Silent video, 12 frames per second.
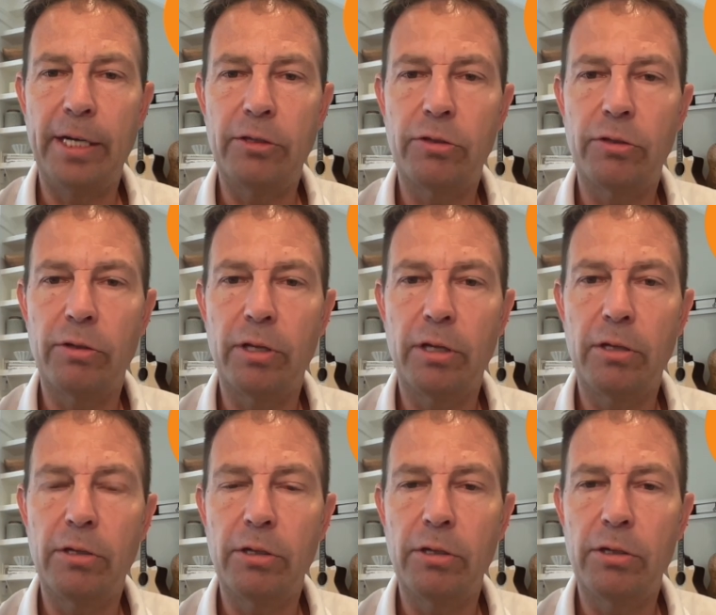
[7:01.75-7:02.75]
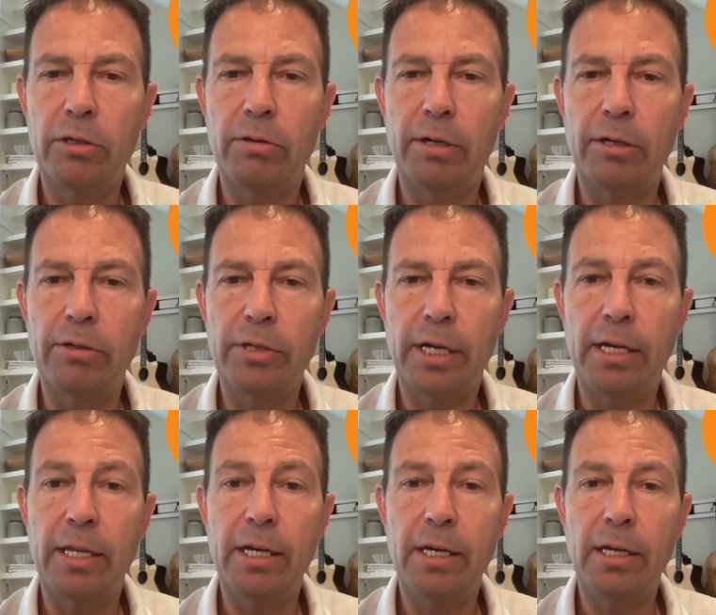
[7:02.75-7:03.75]
sure that to understand
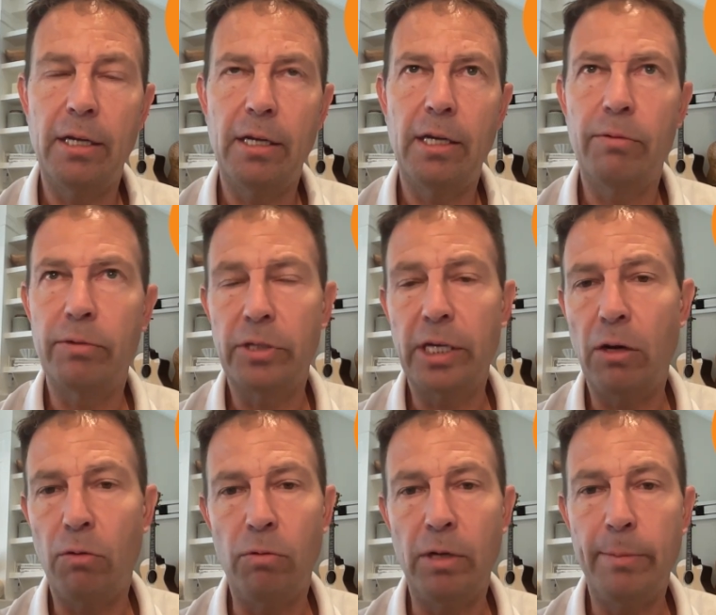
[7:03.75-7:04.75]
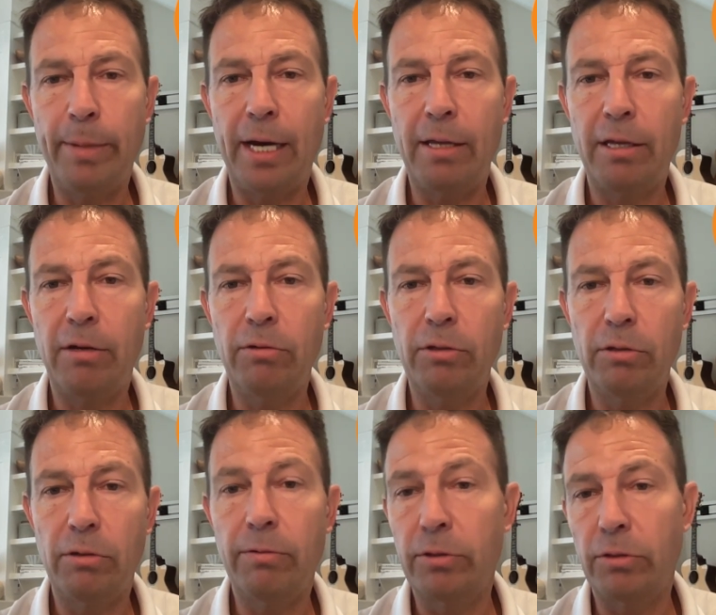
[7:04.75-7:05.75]
that it was the only path out,
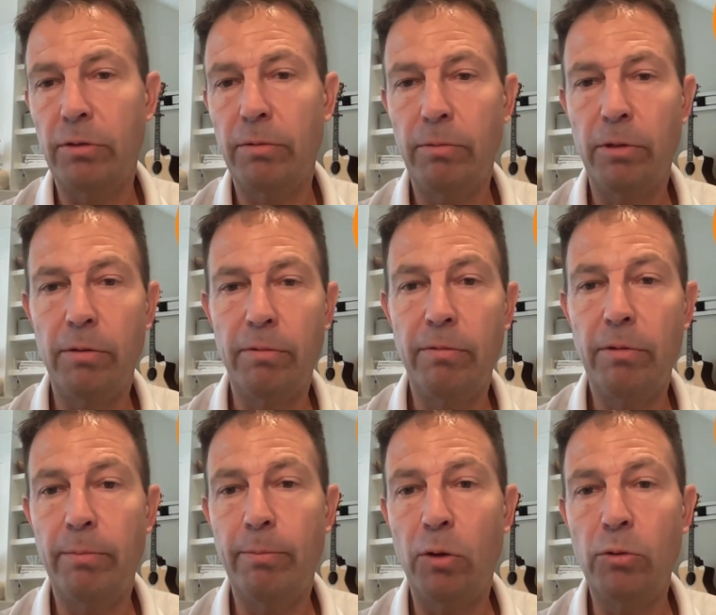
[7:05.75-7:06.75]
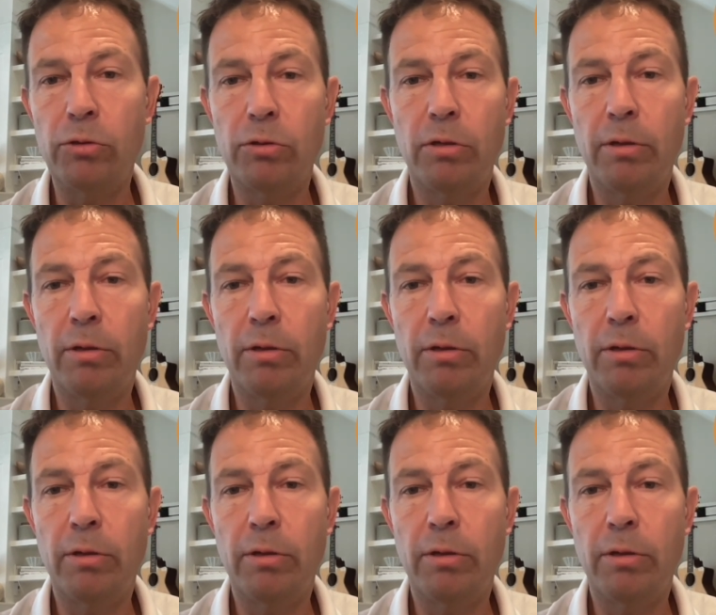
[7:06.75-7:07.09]
or was the most